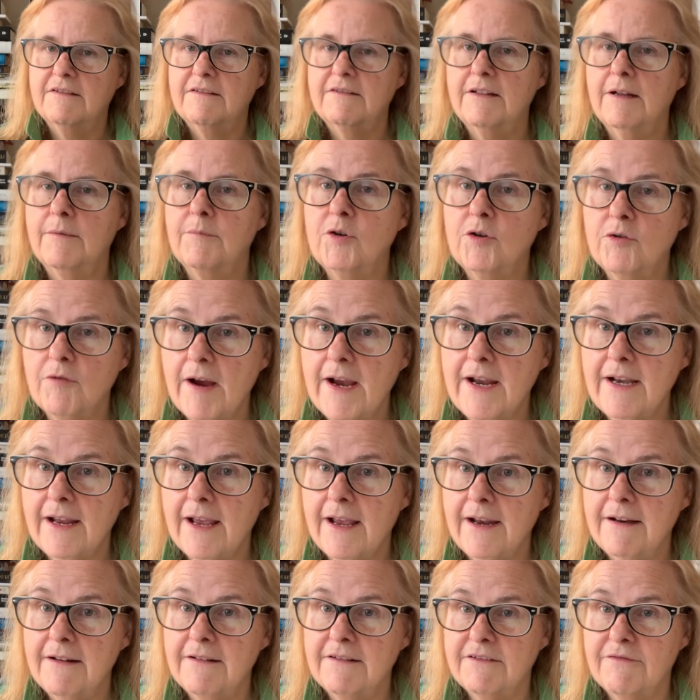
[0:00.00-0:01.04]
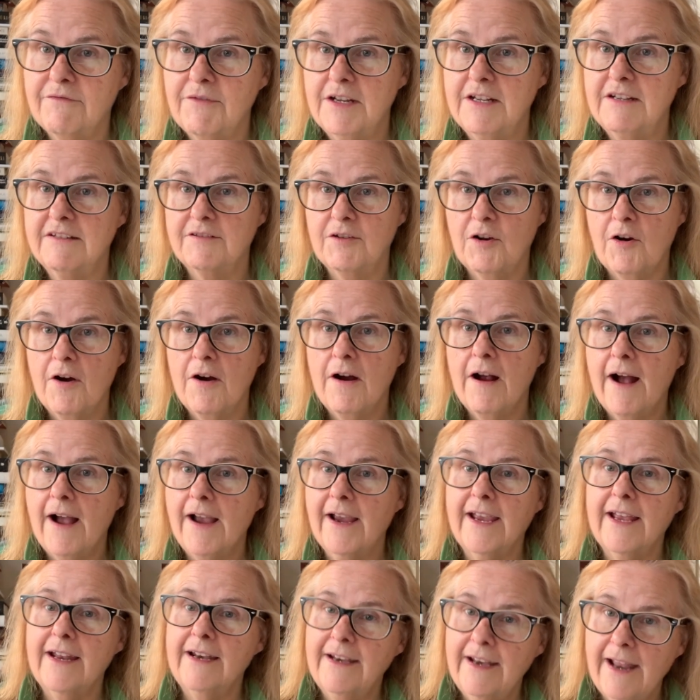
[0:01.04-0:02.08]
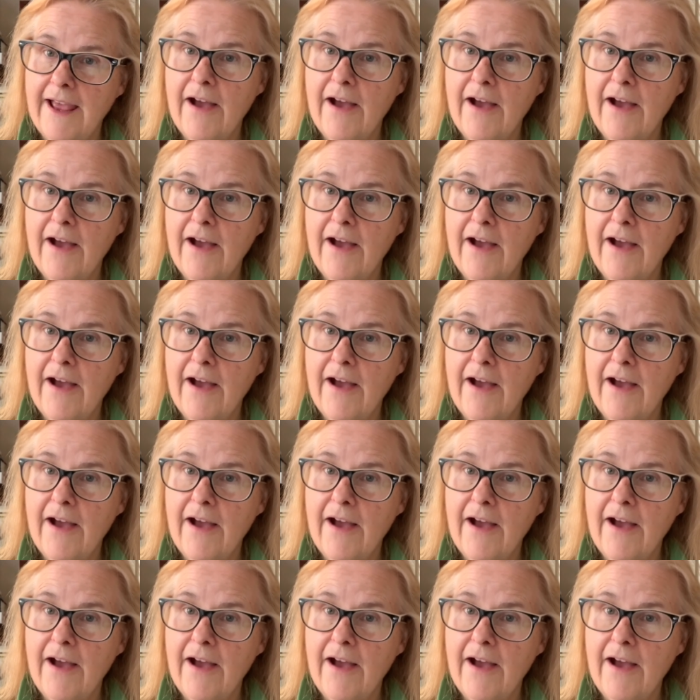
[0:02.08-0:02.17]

Some great NSVs are I can